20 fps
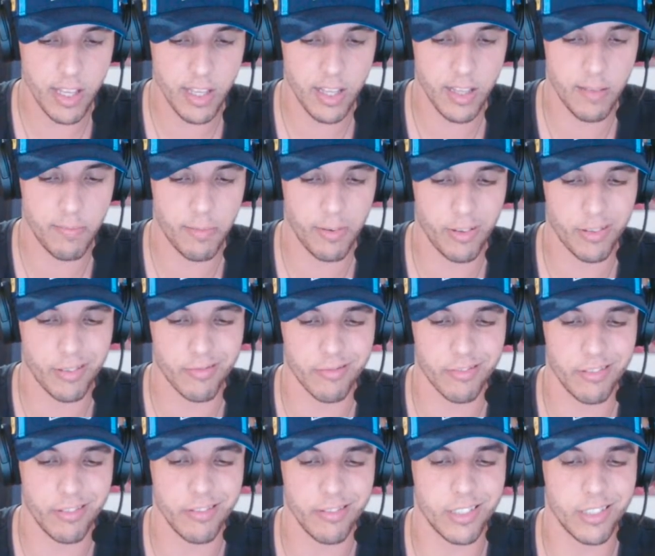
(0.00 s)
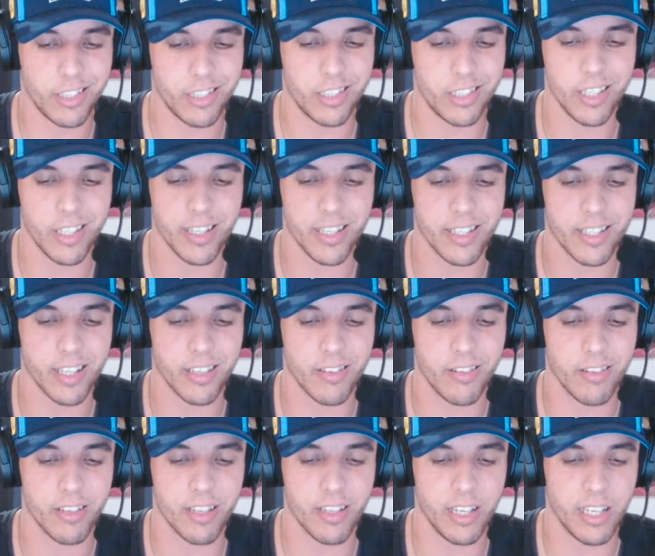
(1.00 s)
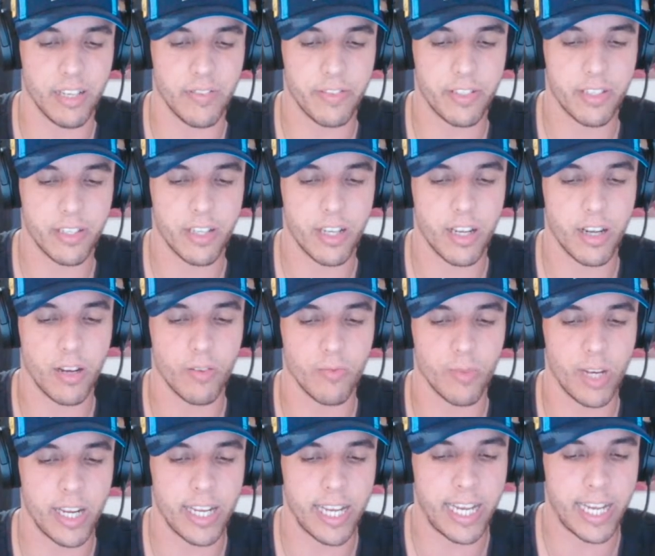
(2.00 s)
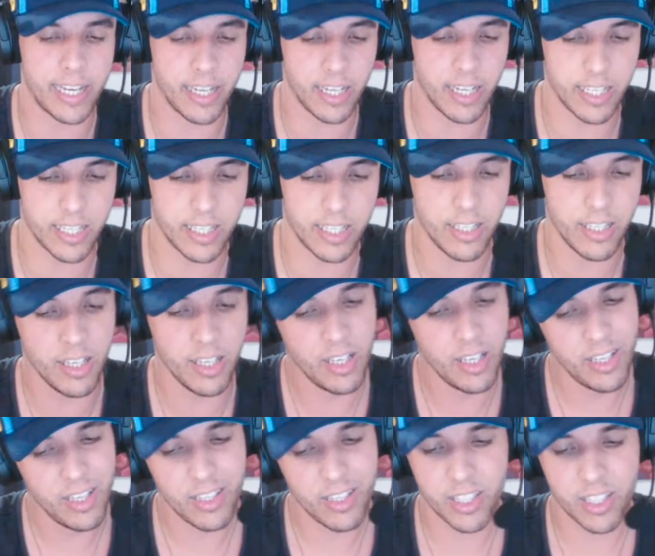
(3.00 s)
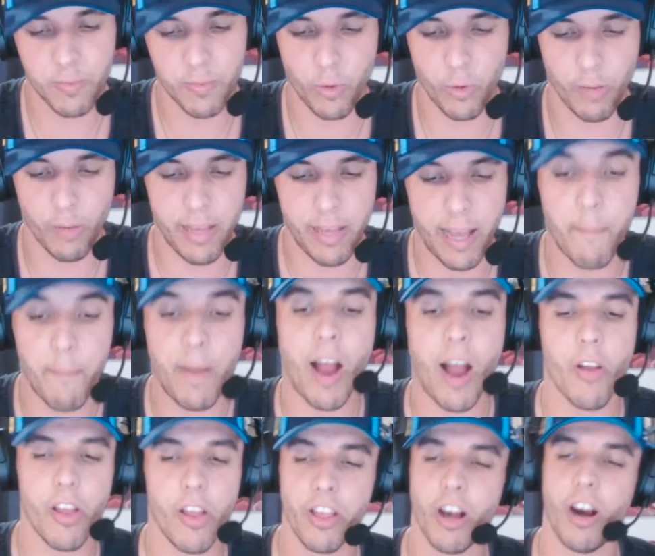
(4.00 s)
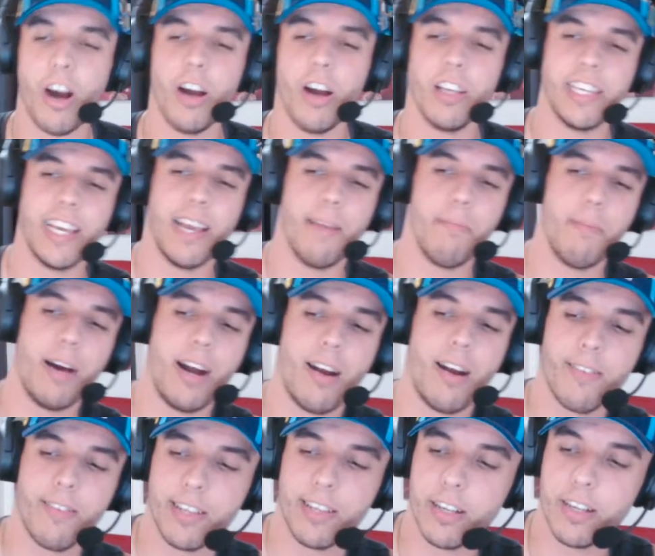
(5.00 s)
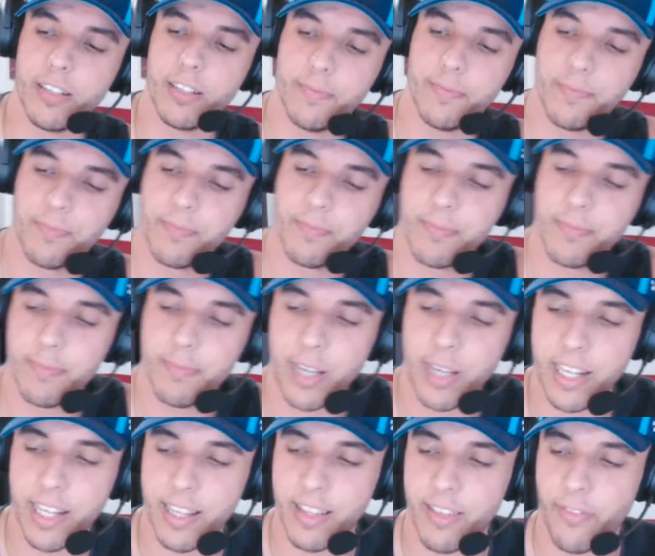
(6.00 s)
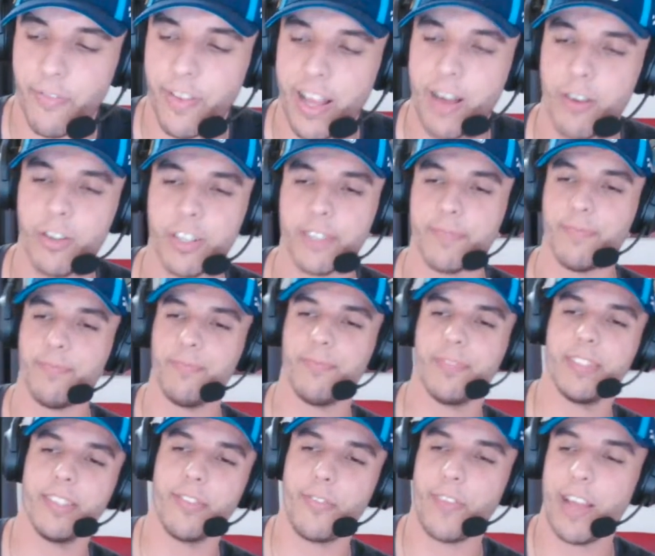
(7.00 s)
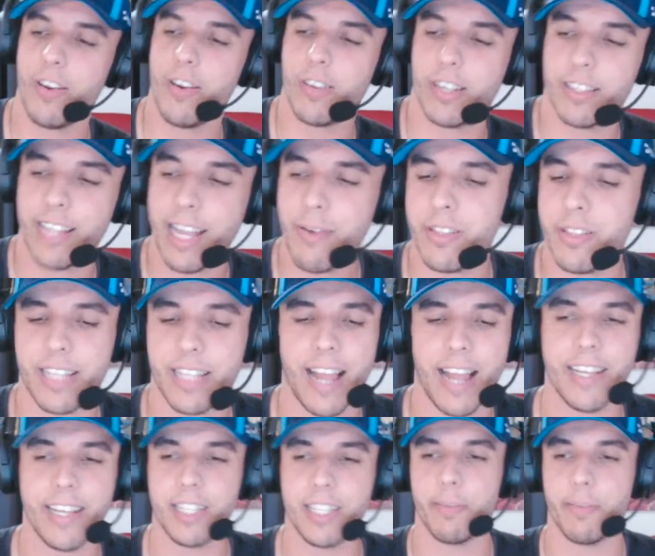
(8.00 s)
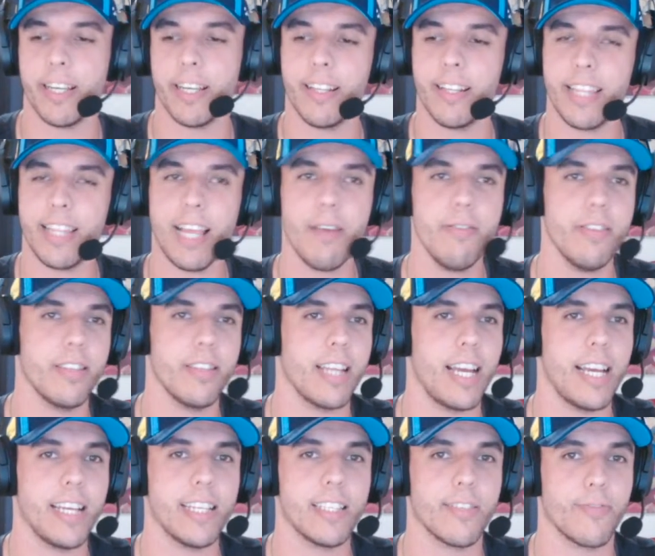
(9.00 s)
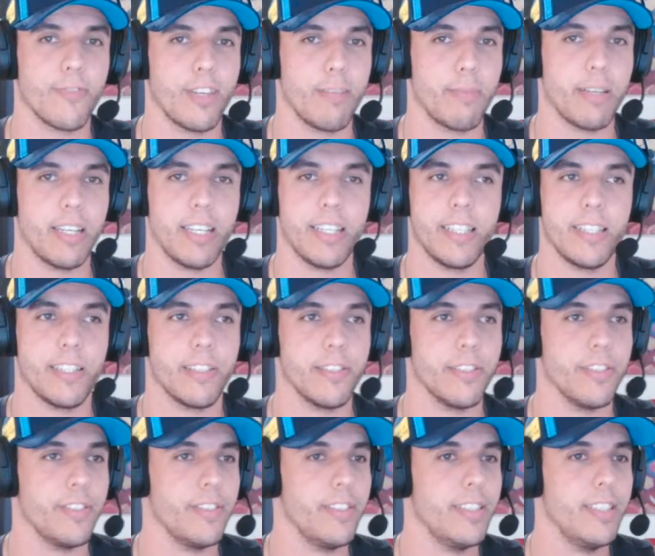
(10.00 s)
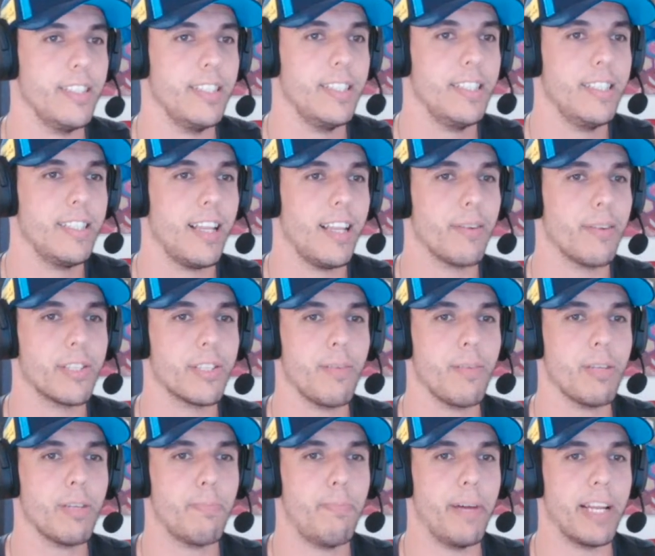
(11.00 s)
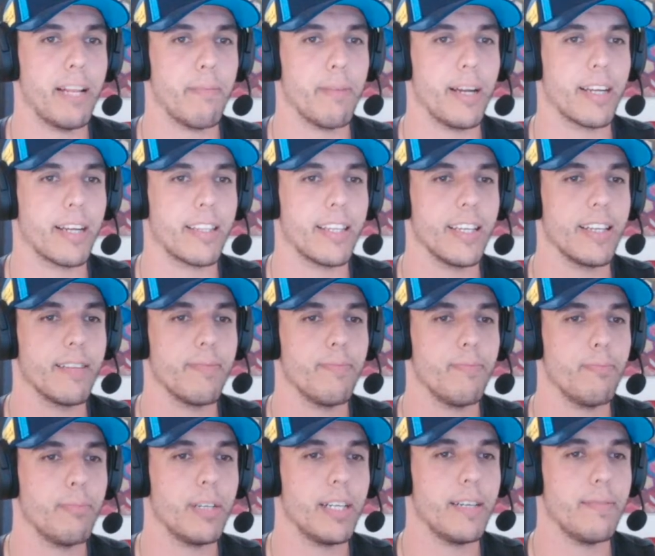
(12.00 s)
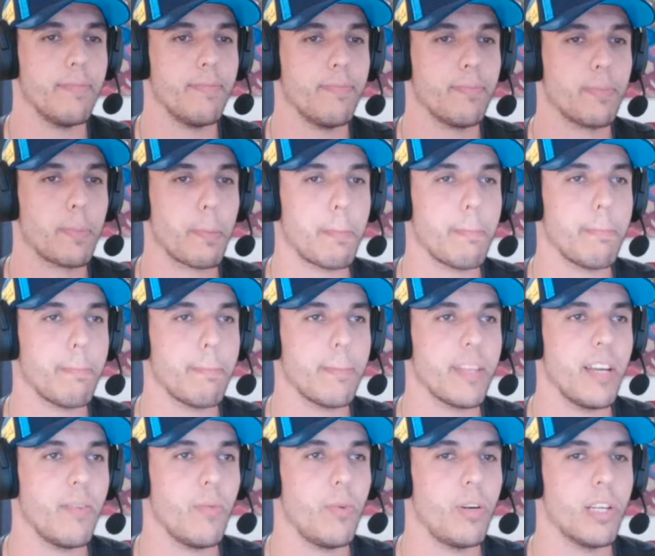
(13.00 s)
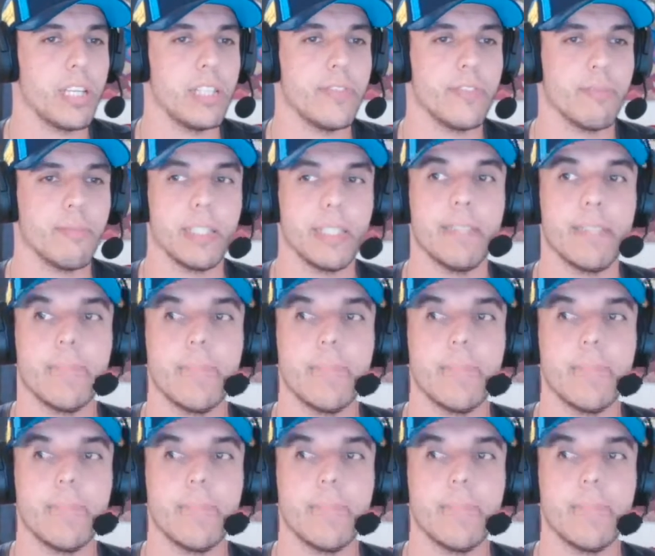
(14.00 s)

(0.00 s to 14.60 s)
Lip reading: Blocker Roach, geez, thank God he left. Ray Hadley, small amount. Mario. Buddy, the Falcon. They were the days, man. They were the days of rugby league, dude. Like, it was so much better back then, but whatever, man.